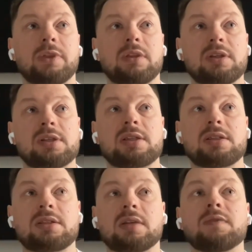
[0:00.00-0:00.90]
This is
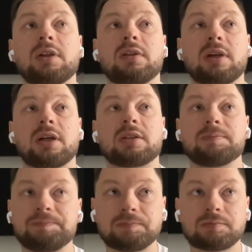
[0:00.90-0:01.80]
something that
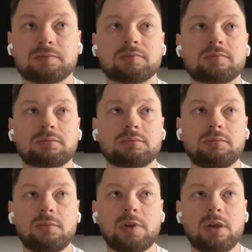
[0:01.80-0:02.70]

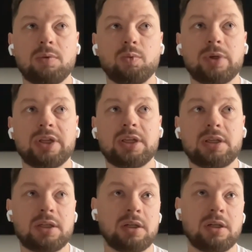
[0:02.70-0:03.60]

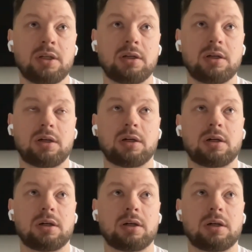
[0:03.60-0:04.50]
we
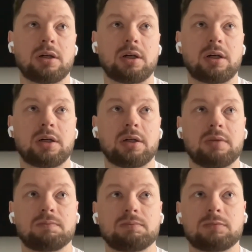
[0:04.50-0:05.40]

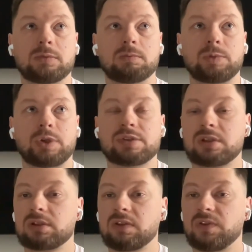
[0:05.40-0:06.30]
are
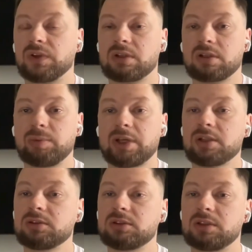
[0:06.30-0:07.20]
constantly thinking
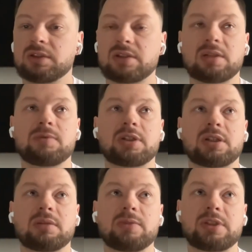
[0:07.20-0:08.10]
about, and at the same
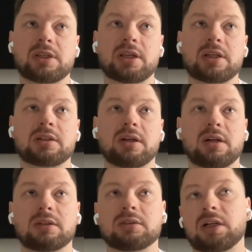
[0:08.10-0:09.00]
time seeing
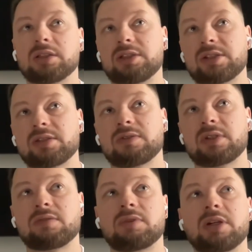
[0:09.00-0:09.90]
how others do
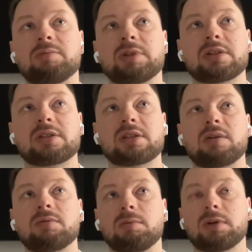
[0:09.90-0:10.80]
this, right? Because
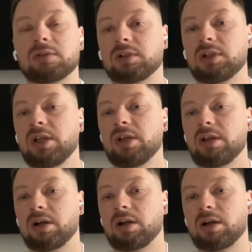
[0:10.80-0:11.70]
our model
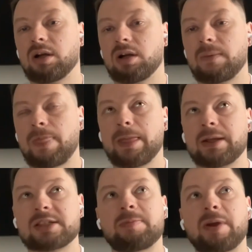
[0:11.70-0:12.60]

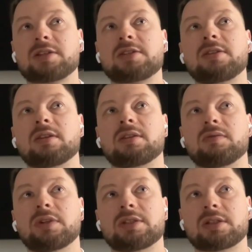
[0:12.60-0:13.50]
expects that
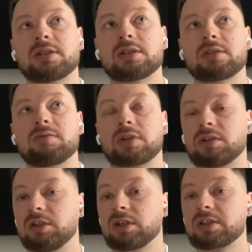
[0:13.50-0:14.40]
there is a
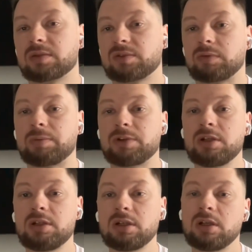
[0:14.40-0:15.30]
recurring
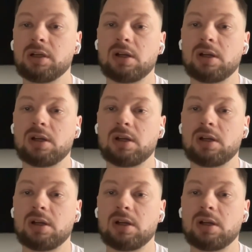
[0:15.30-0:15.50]
subscription,